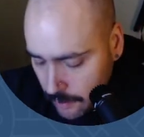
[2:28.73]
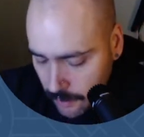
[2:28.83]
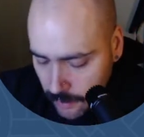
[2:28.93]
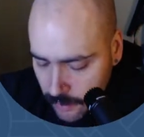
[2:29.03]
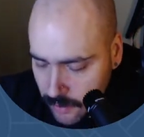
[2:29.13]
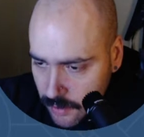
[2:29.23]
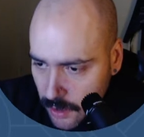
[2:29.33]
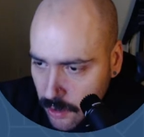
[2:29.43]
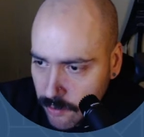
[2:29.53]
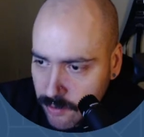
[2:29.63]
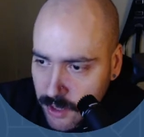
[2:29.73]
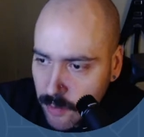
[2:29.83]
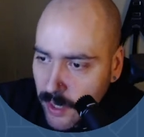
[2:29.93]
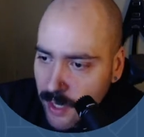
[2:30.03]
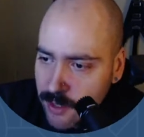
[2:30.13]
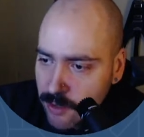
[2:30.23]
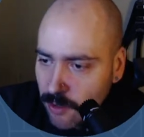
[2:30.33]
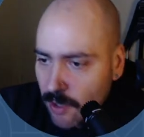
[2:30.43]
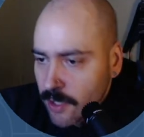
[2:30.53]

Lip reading: So if we go back to our Killer